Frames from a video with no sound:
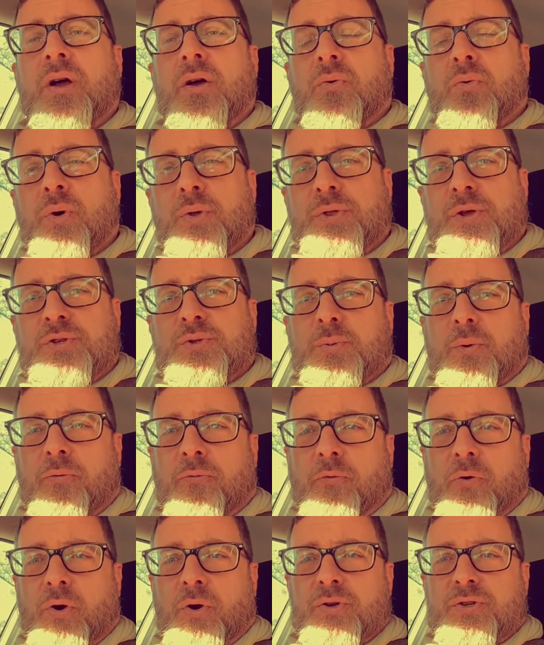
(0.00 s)
what this
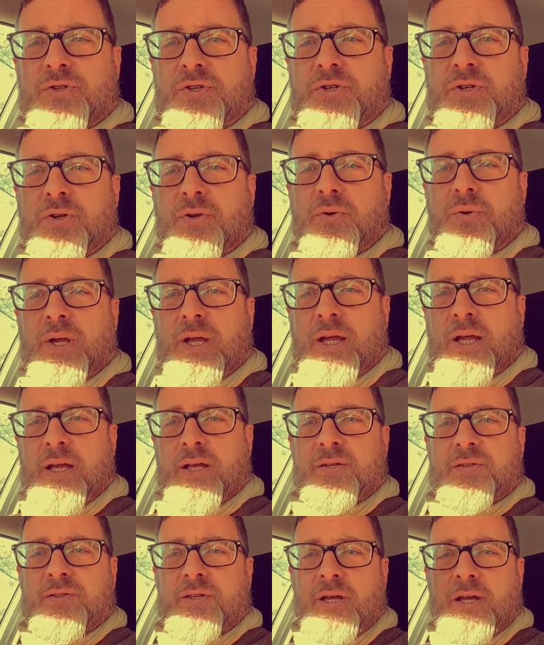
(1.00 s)
refers to
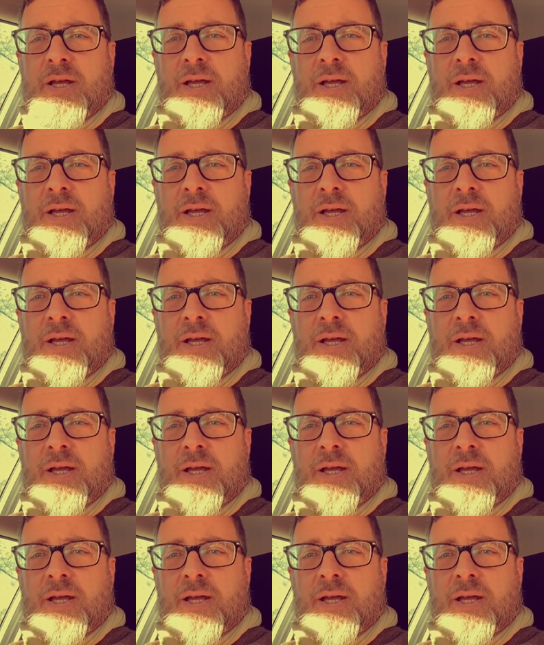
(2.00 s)
is